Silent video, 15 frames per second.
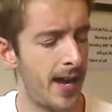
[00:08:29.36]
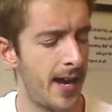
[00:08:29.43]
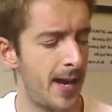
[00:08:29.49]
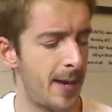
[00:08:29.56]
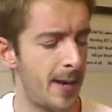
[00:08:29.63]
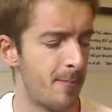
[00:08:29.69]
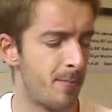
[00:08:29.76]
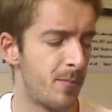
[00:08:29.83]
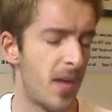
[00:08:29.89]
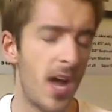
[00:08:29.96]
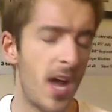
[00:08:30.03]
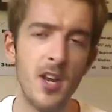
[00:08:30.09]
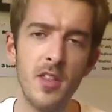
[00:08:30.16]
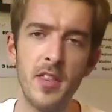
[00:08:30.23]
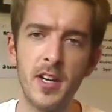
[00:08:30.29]

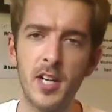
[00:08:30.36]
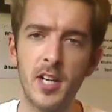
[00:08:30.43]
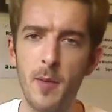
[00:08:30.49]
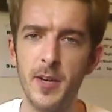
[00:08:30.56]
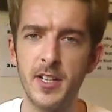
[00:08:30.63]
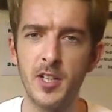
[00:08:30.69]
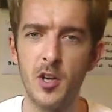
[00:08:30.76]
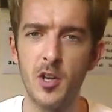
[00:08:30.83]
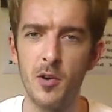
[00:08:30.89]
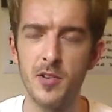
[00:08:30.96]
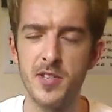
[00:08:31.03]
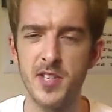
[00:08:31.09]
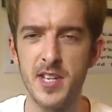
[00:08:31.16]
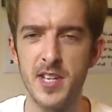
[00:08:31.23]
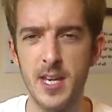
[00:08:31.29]
um, another common
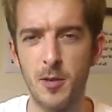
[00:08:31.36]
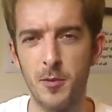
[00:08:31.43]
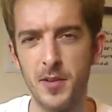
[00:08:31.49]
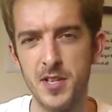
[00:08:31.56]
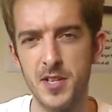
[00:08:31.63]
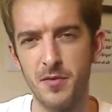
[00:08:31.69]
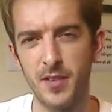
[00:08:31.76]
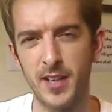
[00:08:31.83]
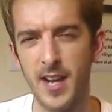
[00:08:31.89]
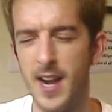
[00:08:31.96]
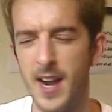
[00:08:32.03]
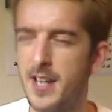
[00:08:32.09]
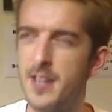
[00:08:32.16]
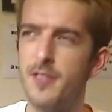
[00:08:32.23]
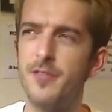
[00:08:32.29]
chord sequence for
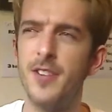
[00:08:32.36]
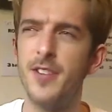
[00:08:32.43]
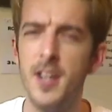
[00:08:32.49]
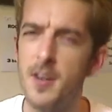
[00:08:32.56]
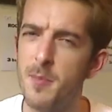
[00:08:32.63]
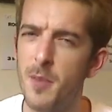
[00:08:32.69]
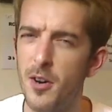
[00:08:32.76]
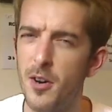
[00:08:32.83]
kind of